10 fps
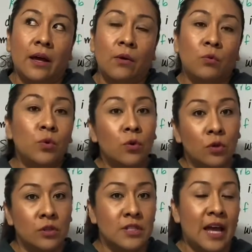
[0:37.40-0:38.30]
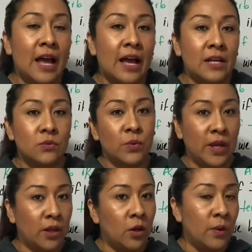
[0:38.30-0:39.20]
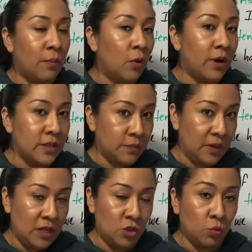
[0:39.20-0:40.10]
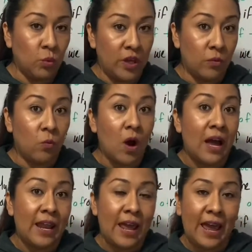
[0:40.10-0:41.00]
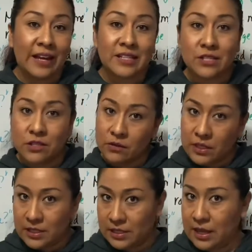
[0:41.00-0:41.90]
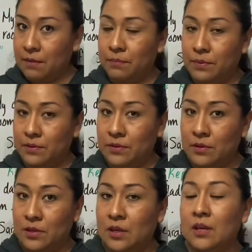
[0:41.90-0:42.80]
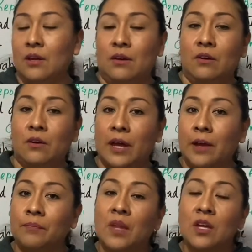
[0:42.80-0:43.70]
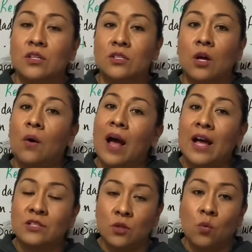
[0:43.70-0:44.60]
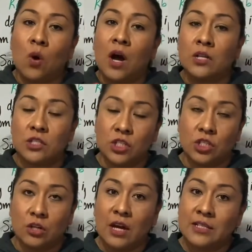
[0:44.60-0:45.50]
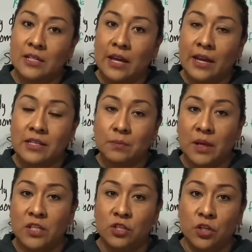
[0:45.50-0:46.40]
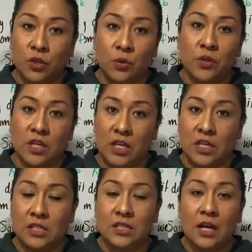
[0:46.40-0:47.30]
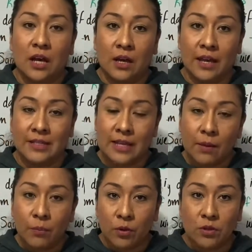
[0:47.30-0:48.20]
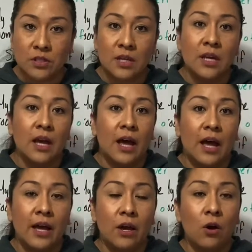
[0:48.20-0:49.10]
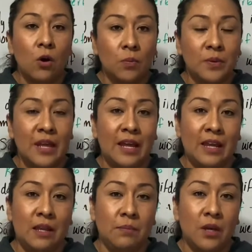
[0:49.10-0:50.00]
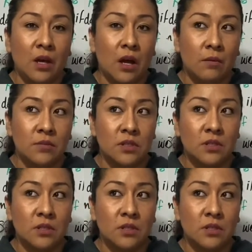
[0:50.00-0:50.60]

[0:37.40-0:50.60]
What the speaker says: rules as regular reported speech, with one extra step. Okay, so as you watch, as I explain to you these examples, I hope that it becomes